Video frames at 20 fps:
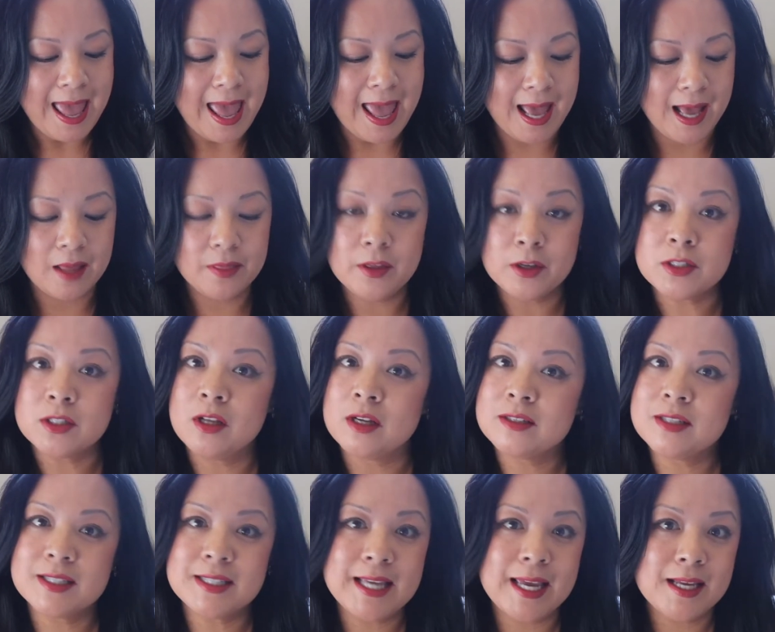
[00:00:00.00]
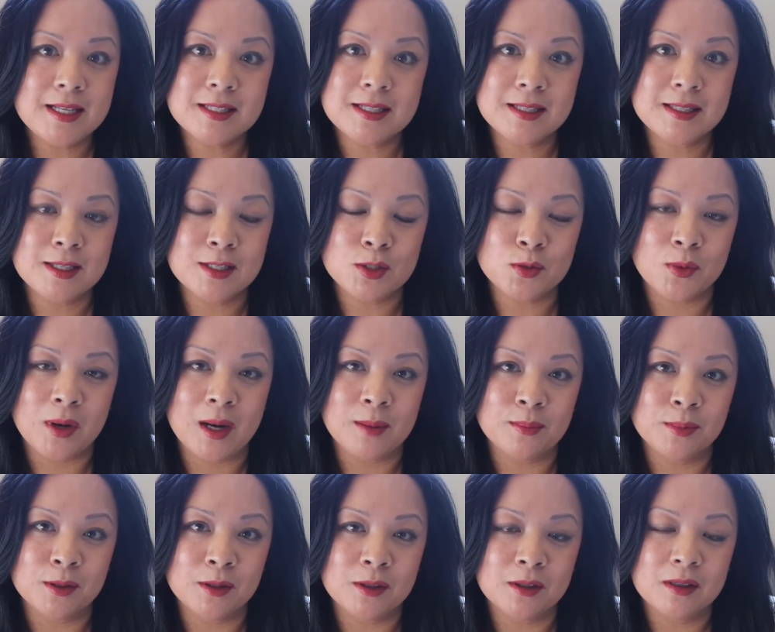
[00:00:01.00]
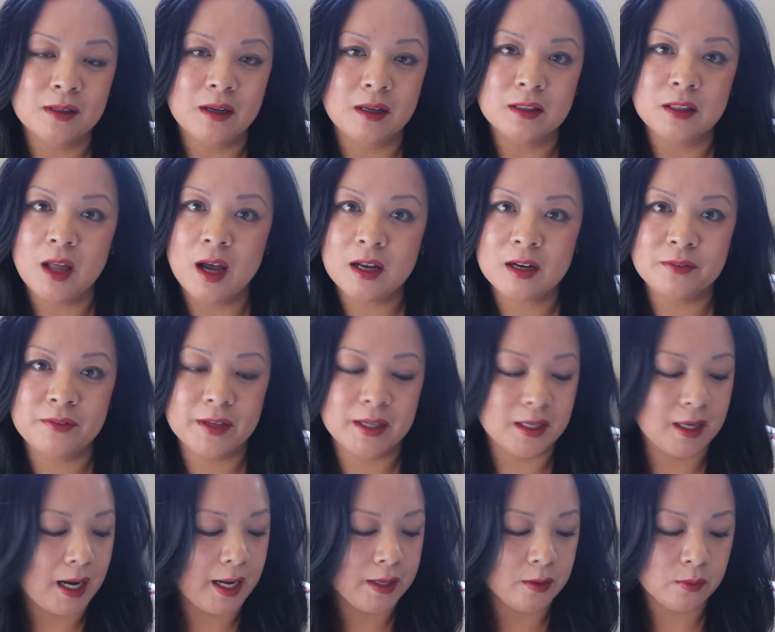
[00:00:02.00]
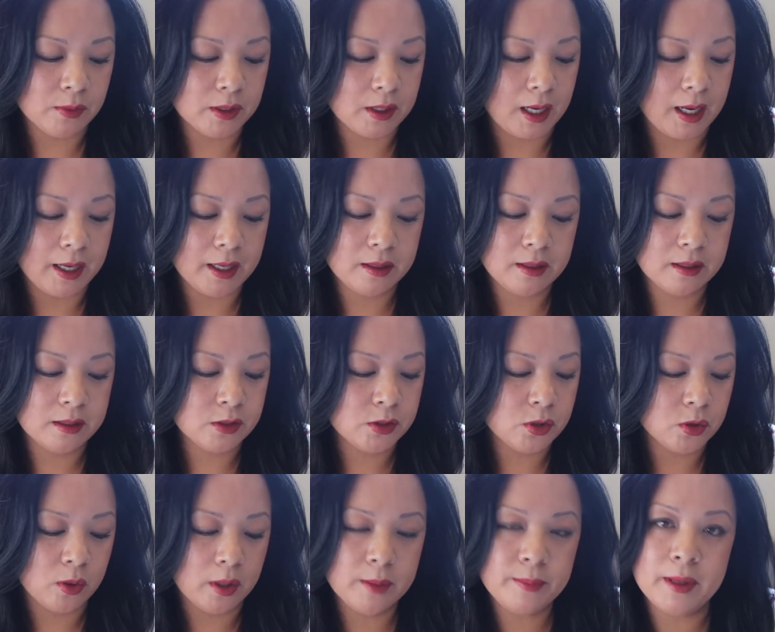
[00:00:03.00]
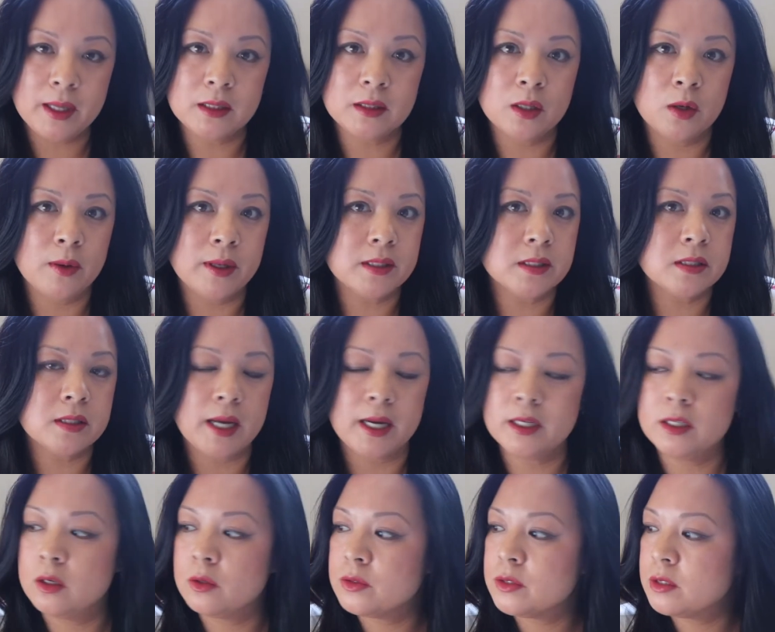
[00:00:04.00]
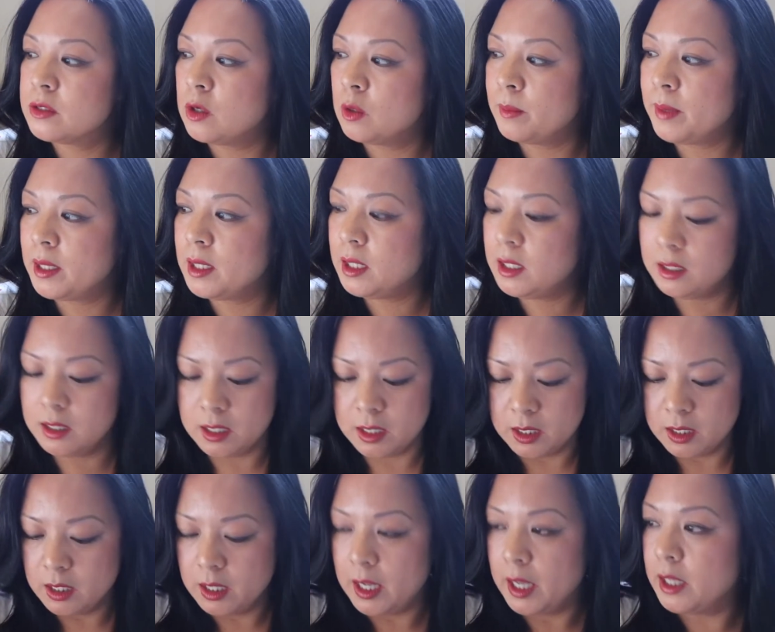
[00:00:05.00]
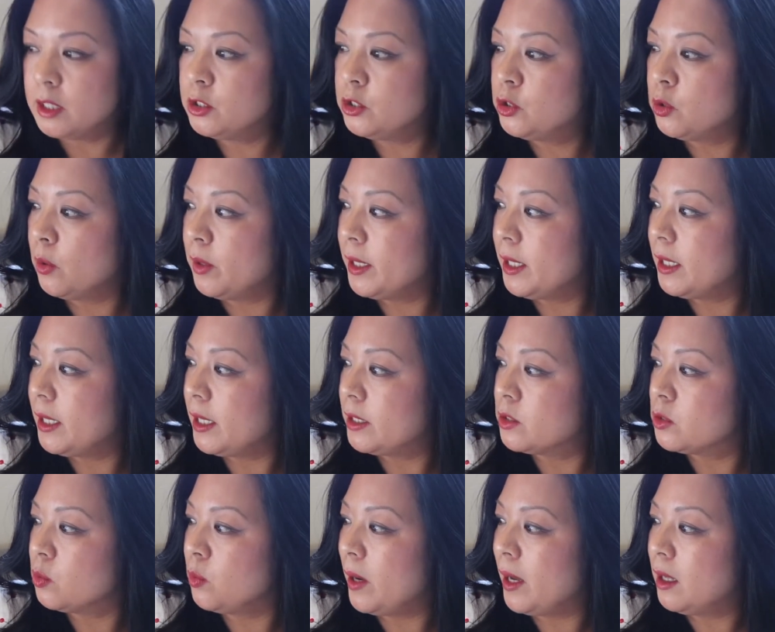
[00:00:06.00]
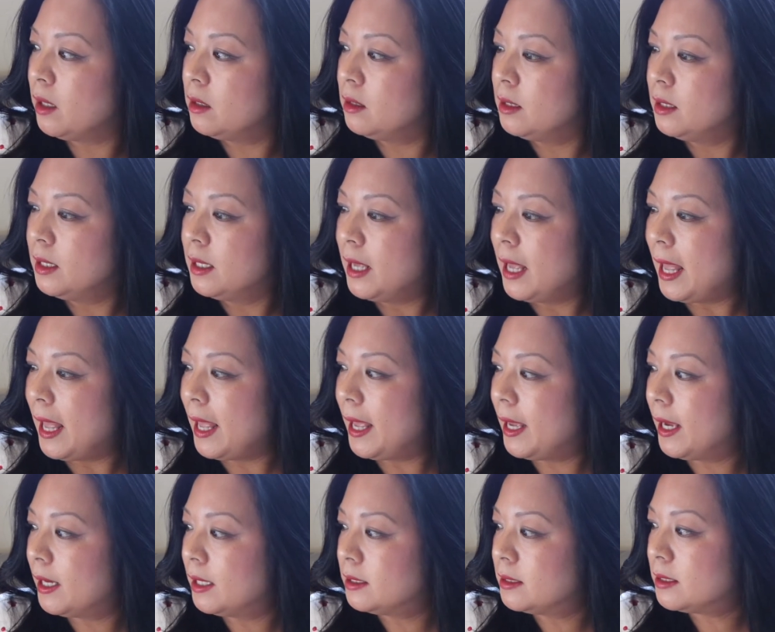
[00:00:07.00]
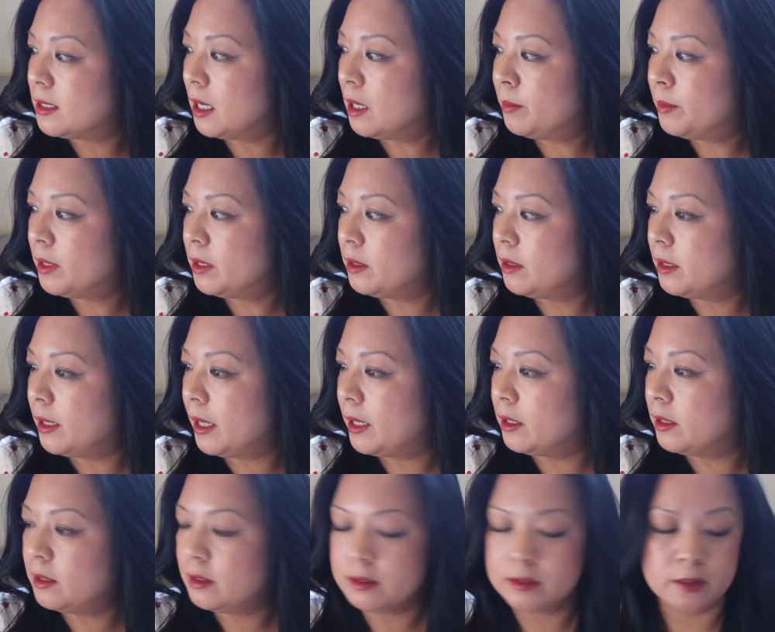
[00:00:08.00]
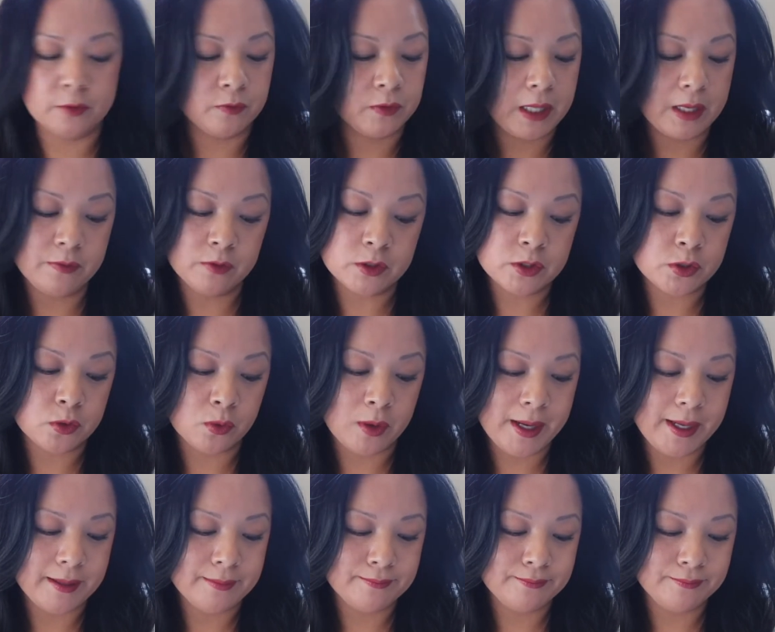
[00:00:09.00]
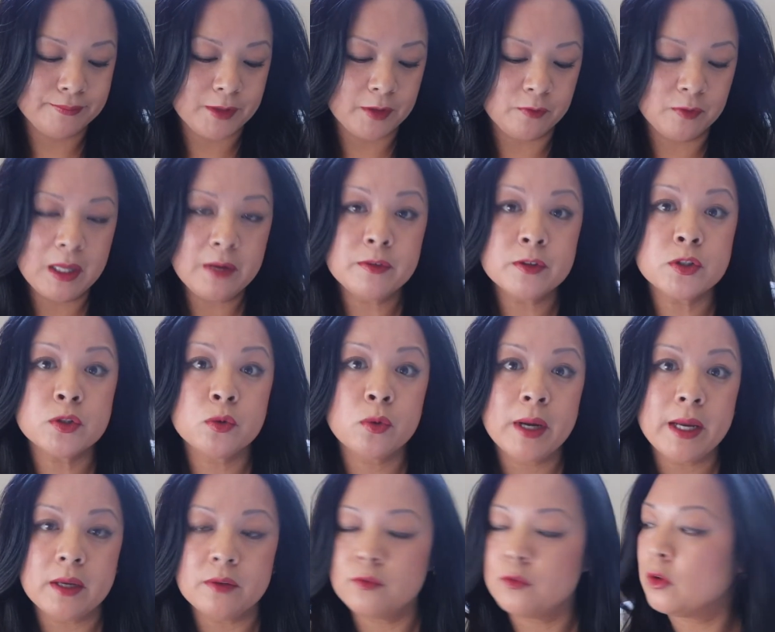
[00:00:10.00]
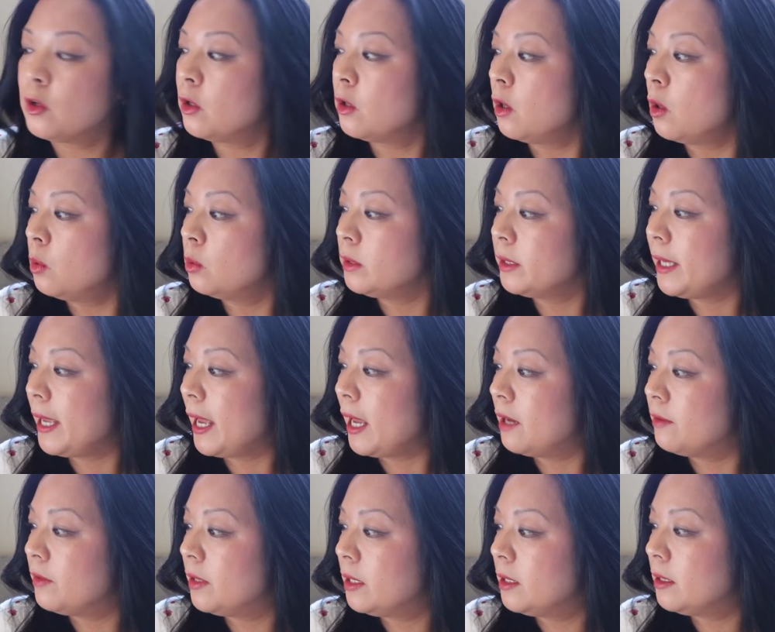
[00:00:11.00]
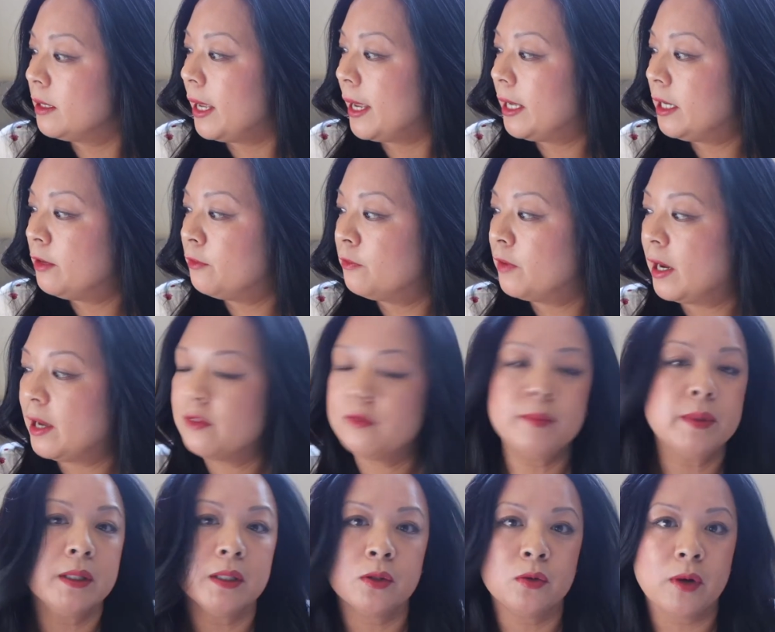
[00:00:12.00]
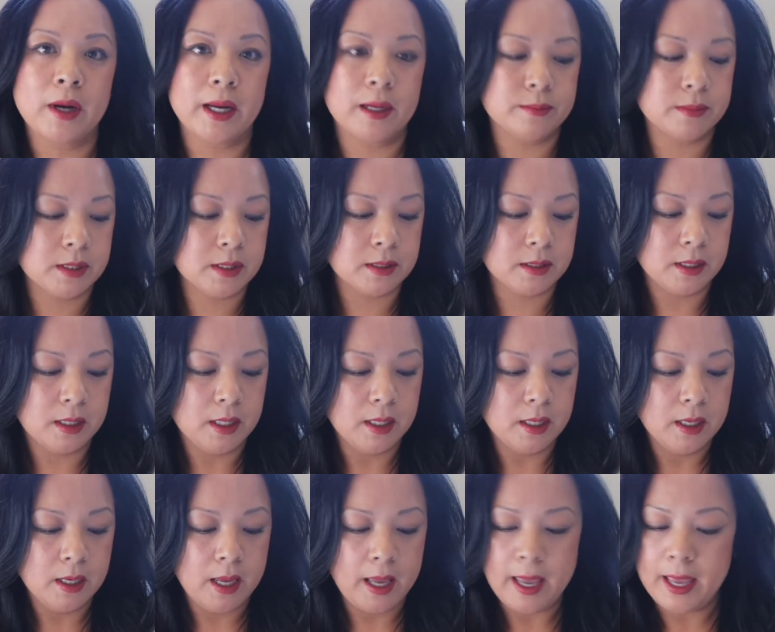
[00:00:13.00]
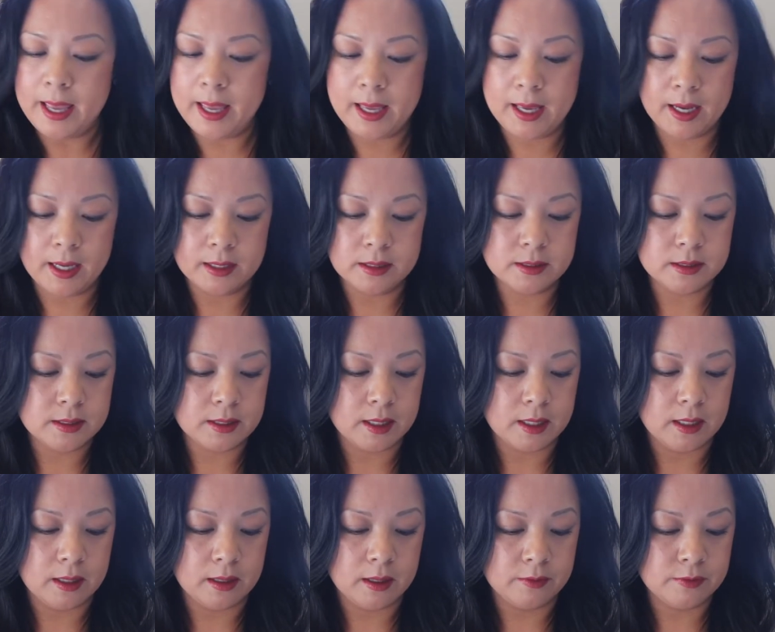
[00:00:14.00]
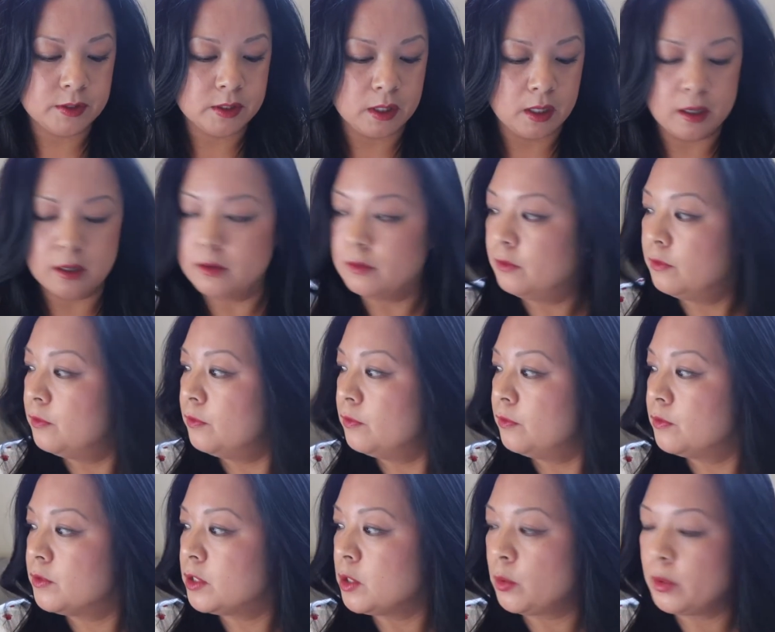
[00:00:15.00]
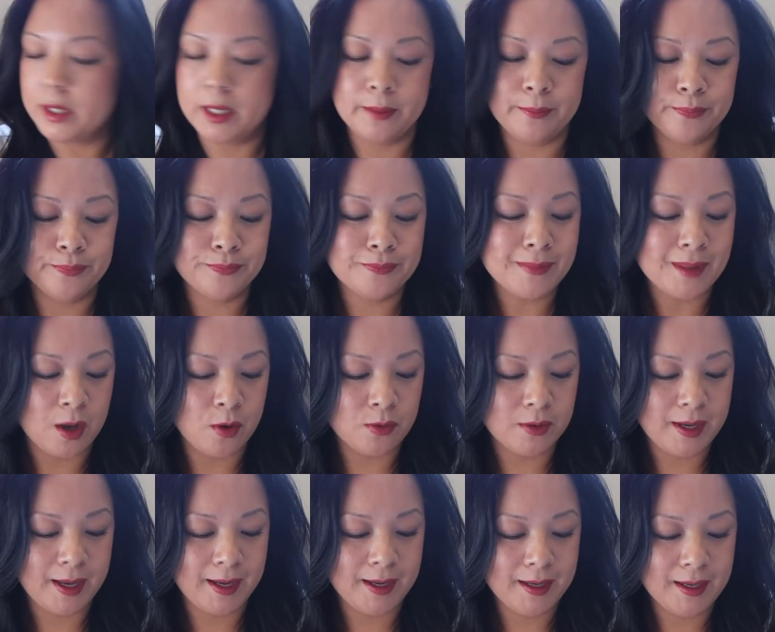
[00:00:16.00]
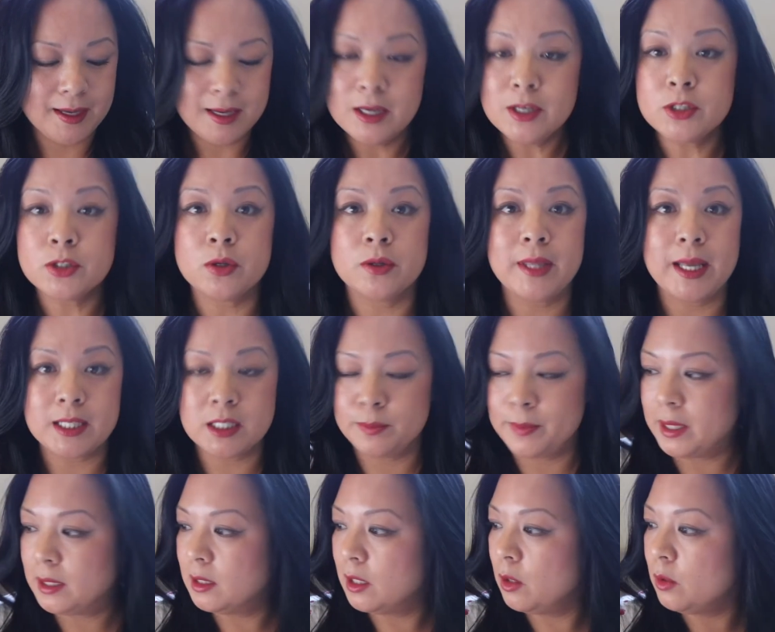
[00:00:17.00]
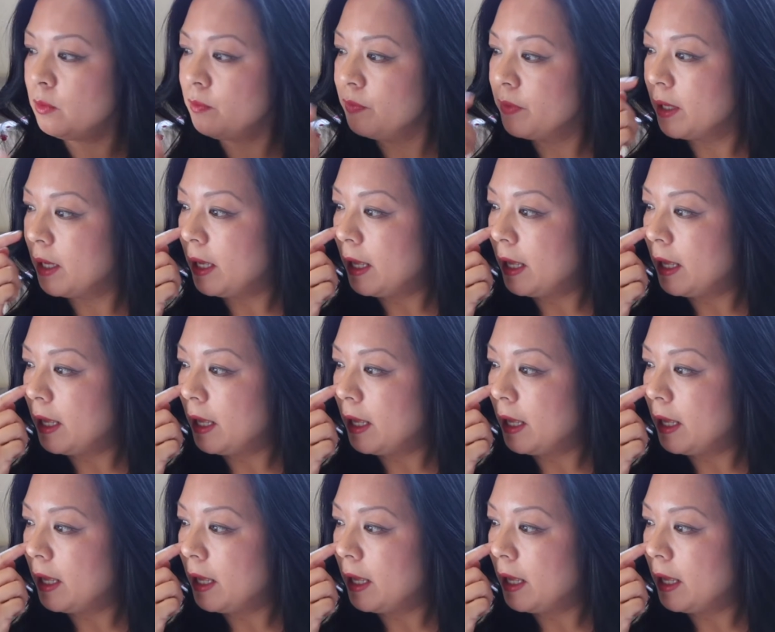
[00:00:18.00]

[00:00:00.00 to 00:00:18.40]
And there's lots of taste in this wrapper, a lot of it. I enjoy Menlo, and I know so many enjoy it as well. And the flavor's great. The flavor's great for only having 85 milligrams of sodium. Okay, so that's Menlo.